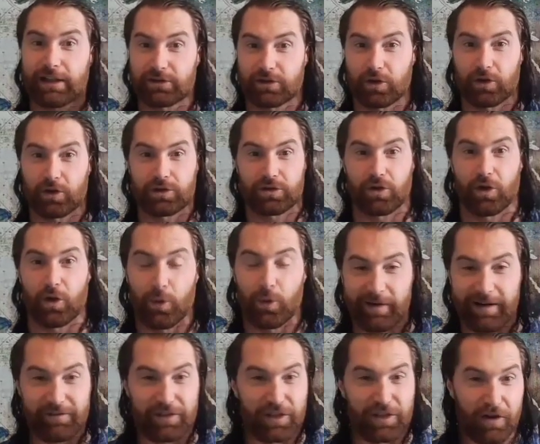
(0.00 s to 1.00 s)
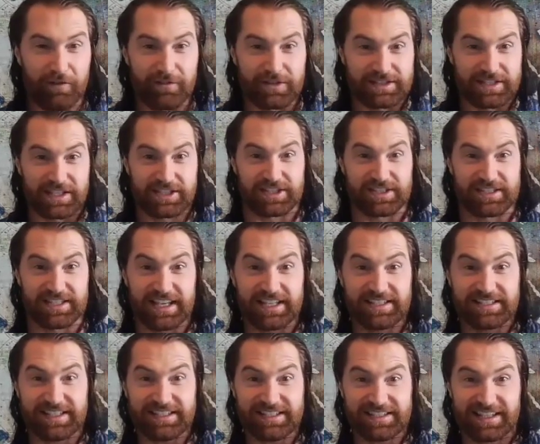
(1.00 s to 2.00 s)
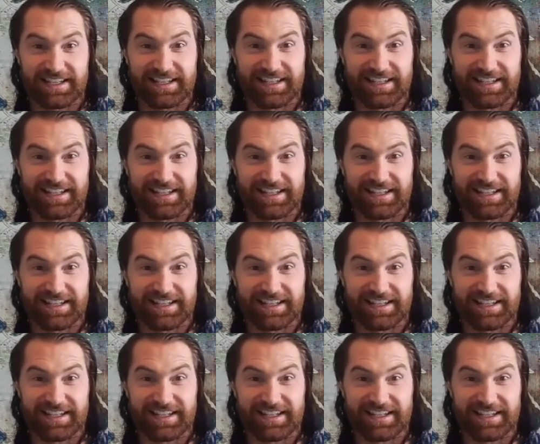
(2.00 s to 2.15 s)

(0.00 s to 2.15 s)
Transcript: go wherever the conversation takes us?